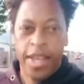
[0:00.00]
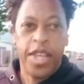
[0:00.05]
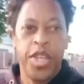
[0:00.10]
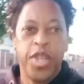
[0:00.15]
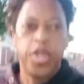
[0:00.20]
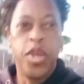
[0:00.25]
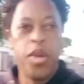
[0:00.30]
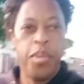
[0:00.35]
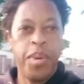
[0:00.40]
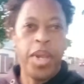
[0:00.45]

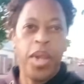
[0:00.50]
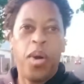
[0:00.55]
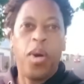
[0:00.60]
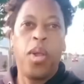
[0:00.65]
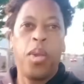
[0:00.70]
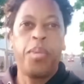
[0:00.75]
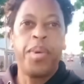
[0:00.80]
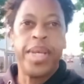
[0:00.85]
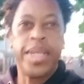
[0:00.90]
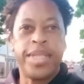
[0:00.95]
You will
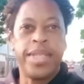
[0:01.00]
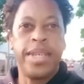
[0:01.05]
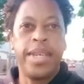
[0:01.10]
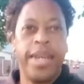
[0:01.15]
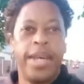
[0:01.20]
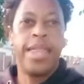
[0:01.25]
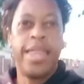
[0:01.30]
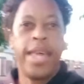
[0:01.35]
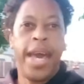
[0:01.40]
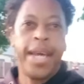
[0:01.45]
always
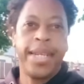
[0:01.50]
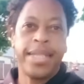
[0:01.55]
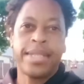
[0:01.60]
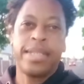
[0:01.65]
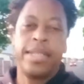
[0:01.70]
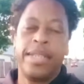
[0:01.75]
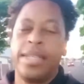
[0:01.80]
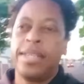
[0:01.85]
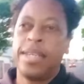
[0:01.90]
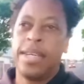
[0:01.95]
hear that
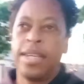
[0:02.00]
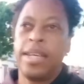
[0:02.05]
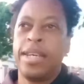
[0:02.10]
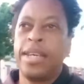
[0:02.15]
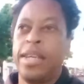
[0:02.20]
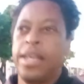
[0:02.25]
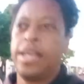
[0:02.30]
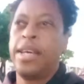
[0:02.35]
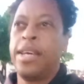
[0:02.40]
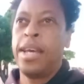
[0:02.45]

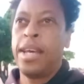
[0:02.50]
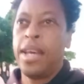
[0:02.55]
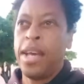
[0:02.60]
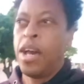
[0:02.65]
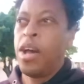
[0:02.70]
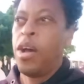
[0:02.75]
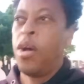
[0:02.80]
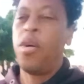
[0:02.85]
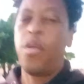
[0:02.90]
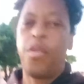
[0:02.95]

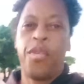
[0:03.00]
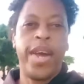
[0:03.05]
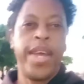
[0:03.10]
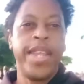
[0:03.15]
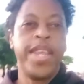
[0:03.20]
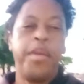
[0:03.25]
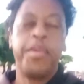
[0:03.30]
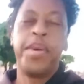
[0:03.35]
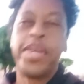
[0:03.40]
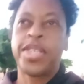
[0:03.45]

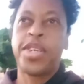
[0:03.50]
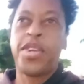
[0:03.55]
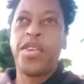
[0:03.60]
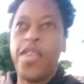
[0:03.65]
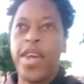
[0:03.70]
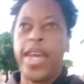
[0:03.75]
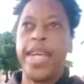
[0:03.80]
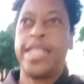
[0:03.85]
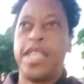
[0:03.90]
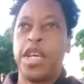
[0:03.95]
Orania was
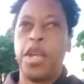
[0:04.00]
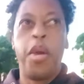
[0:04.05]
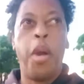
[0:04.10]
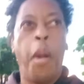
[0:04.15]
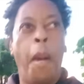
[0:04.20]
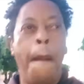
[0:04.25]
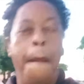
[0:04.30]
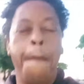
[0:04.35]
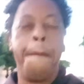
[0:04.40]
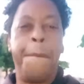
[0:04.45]
created
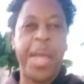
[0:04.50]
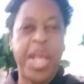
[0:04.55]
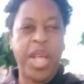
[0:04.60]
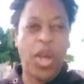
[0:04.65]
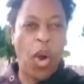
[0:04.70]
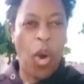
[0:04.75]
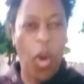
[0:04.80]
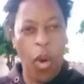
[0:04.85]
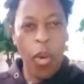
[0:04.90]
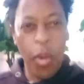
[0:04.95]

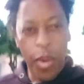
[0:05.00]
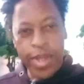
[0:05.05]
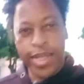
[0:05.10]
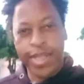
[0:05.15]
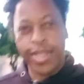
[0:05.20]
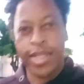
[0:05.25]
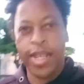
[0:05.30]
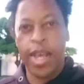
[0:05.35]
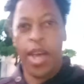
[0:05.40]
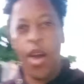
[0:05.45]

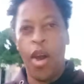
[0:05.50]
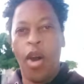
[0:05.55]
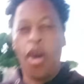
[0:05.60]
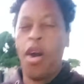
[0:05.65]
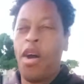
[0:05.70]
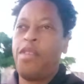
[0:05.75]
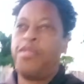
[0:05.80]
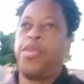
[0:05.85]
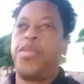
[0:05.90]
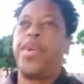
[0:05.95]
because
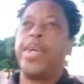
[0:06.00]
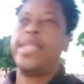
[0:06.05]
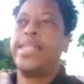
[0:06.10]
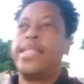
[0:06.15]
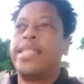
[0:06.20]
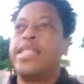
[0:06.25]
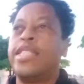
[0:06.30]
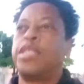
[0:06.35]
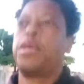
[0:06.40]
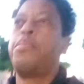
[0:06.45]
of
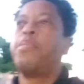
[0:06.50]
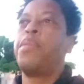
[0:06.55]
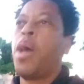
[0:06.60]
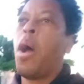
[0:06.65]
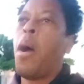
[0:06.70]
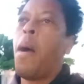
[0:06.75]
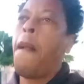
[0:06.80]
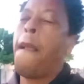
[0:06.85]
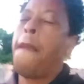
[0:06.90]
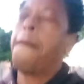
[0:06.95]
racism,
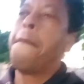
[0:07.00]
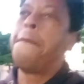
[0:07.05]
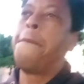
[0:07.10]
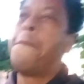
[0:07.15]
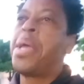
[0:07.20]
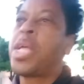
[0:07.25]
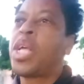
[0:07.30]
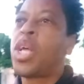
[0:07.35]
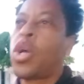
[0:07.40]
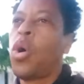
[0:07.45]

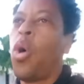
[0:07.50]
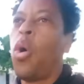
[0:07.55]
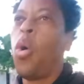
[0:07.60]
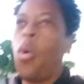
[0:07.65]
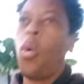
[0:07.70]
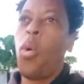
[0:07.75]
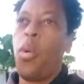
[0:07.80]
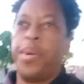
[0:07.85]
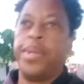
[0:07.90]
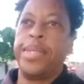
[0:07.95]

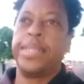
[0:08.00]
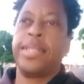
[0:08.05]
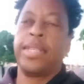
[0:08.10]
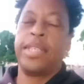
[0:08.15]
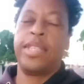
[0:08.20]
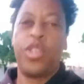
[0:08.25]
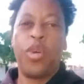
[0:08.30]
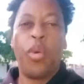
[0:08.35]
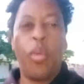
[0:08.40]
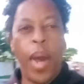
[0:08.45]
because
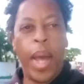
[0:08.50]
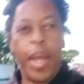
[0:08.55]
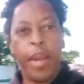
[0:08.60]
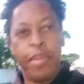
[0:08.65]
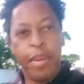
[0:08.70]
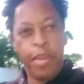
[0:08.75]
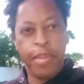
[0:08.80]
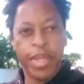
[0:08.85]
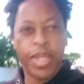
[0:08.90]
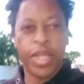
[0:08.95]
the white
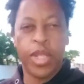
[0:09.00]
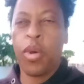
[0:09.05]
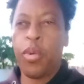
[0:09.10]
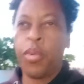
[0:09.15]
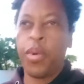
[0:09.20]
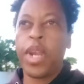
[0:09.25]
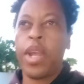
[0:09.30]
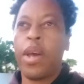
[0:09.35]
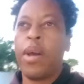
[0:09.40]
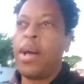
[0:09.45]
people don't
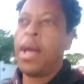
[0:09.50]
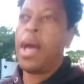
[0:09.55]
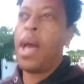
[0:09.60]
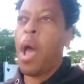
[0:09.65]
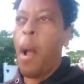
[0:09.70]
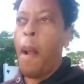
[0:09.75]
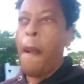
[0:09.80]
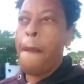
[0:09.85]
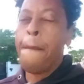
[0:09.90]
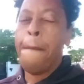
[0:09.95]
want to
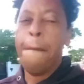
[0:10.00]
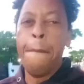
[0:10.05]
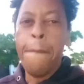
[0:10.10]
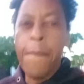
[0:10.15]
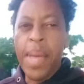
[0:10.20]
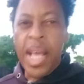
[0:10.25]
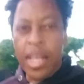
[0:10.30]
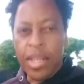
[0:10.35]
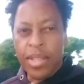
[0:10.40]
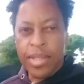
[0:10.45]

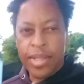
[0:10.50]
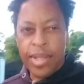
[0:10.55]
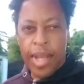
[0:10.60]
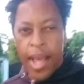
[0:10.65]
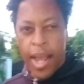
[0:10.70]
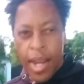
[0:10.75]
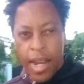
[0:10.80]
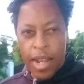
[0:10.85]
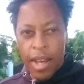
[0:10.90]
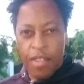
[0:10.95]
mix
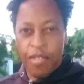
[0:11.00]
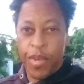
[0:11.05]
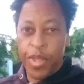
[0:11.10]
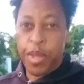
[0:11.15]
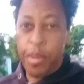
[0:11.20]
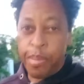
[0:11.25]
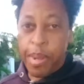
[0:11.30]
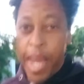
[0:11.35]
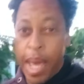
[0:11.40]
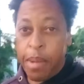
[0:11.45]
and live with
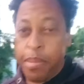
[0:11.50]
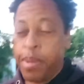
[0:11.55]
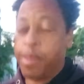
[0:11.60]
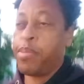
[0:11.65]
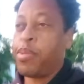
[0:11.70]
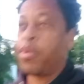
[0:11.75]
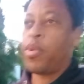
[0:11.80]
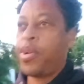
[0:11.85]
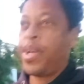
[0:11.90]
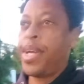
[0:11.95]
the black
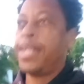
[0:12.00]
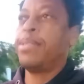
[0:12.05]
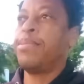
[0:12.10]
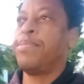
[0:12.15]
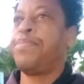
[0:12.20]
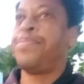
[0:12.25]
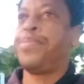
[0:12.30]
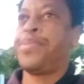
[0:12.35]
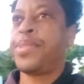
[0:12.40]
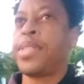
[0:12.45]
people, right?
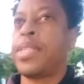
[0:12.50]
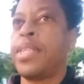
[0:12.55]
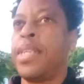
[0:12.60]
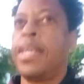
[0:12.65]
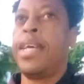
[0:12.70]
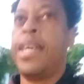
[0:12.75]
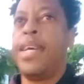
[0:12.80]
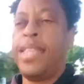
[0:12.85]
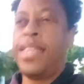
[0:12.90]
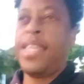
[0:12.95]

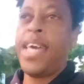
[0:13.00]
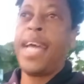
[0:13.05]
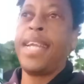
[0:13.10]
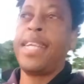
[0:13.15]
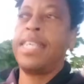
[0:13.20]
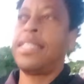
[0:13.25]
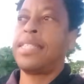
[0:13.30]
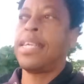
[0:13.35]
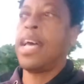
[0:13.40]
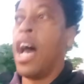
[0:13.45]
And that
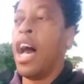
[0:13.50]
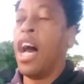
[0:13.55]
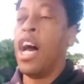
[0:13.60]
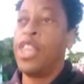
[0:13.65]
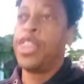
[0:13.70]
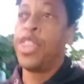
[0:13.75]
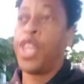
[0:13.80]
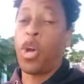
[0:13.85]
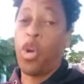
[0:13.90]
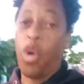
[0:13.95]
is
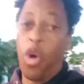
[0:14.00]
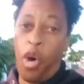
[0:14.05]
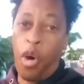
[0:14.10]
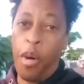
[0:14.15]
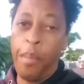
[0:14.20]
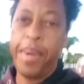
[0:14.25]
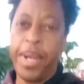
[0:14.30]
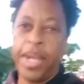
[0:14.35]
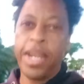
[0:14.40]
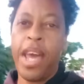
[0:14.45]
the
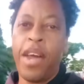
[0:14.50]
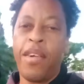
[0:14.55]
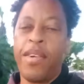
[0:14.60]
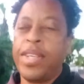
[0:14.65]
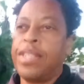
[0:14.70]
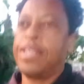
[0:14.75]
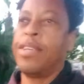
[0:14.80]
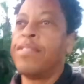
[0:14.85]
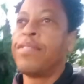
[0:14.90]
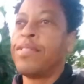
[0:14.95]
common
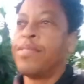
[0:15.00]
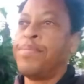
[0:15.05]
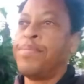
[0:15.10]
narrative.